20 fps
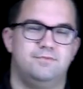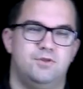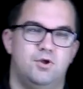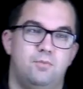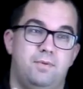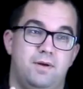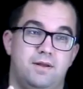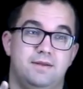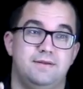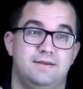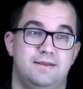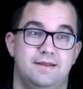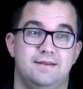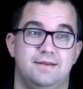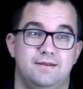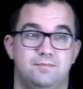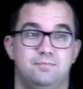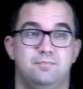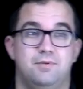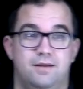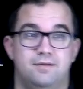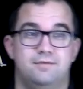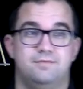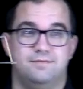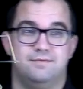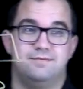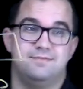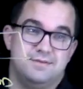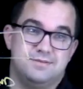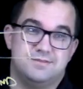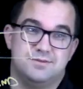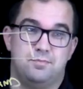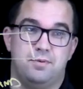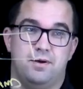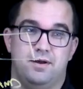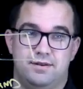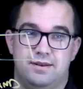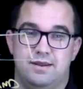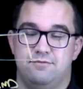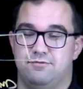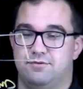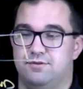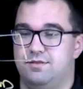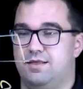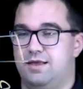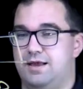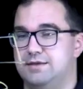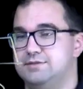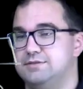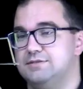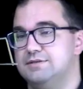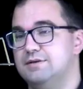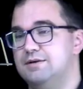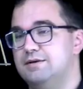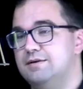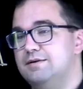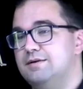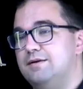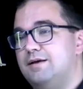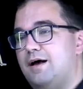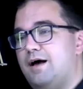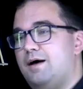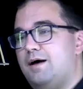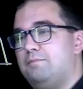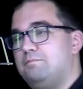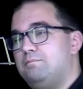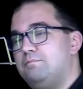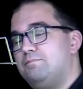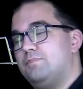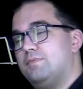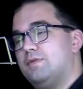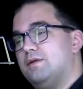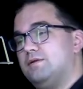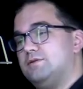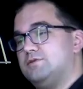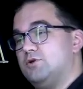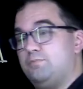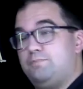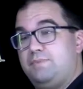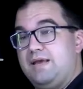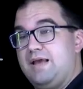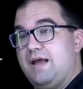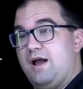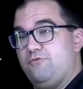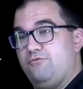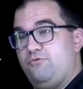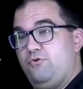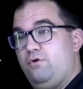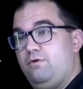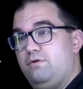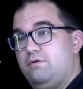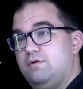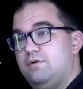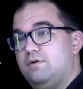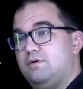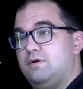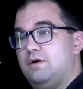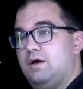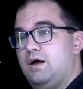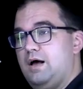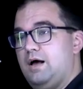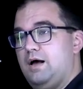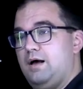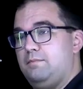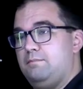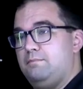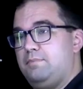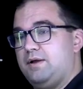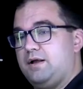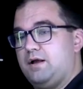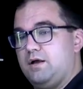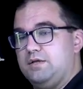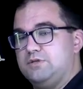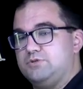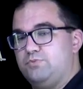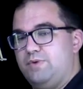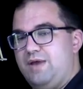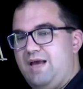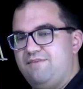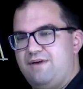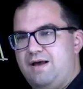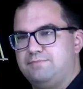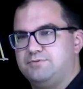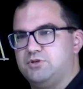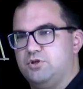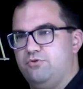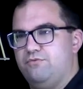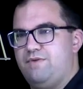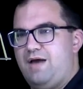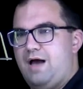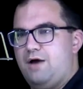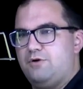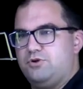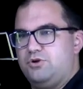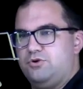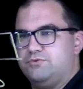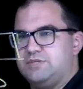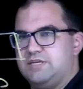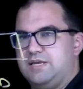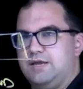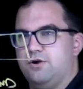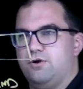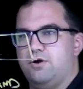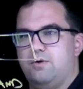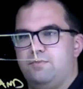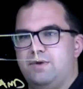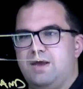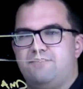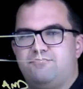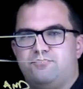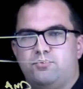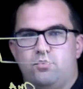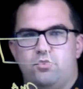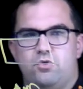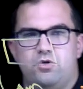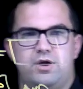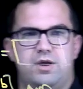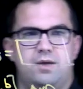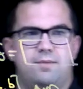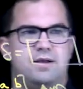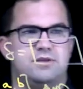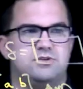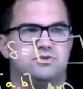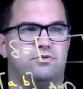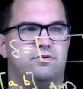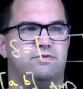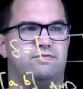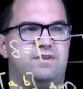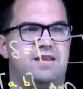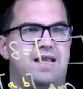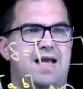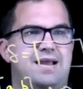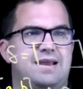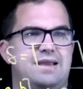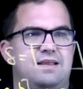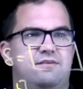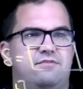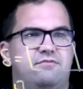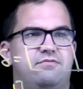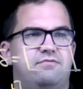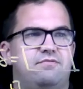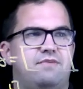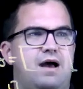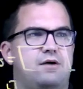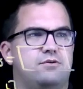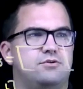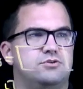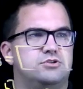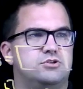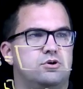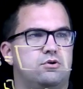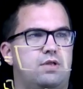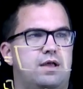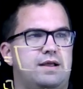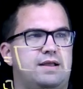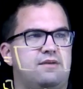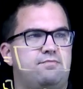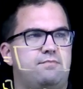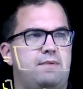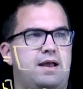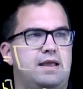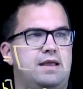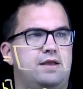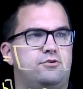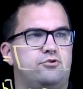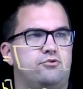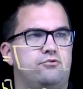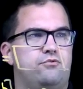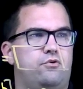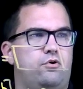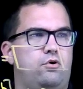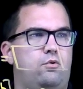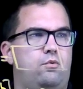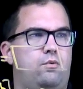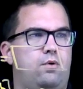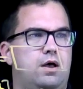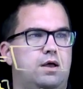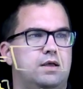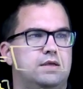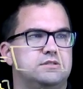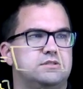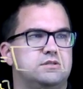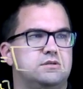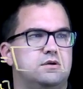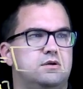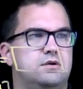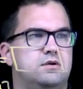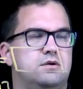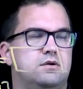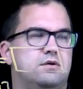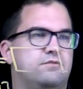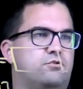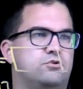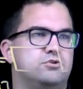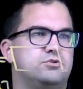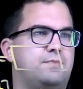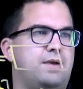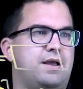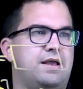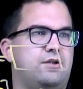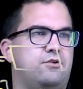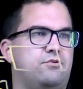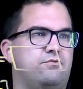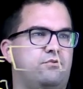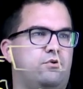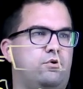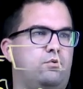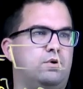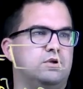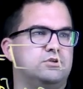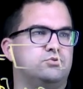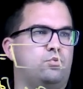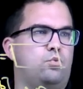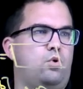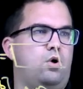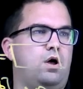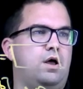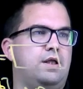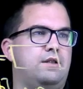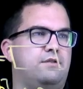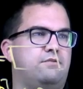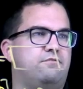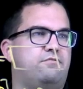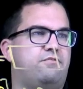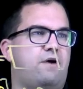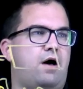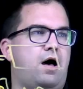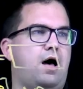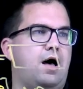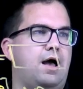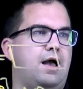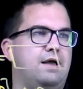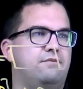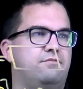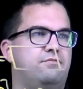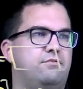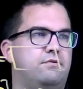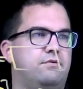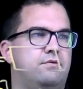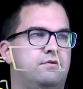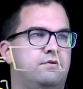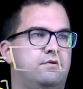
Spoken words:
No pun intended, but it's a pun nevertheless. So be careful because we have absolute values here, and we have to worry about sort of negative values. So like if my interval was, of course, if my interval was 1, 5,